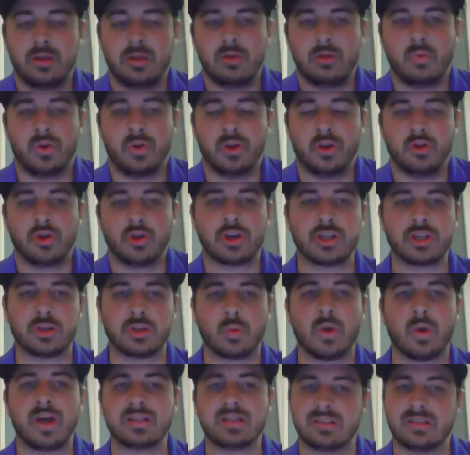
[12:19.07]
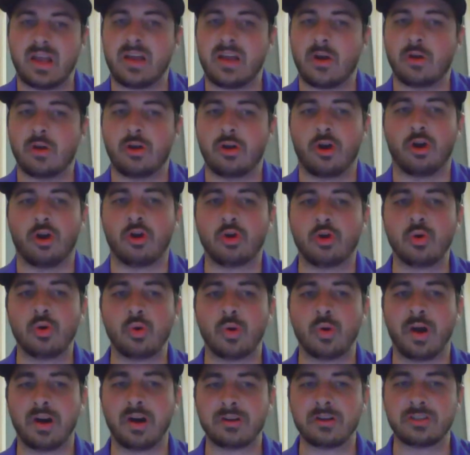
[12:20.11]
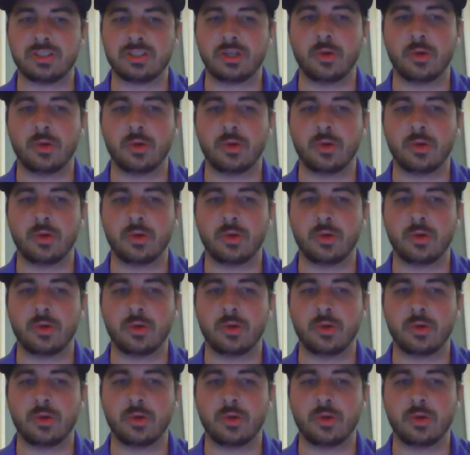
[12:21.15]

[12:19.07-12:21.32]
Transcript: When you look at the West, I don't know who else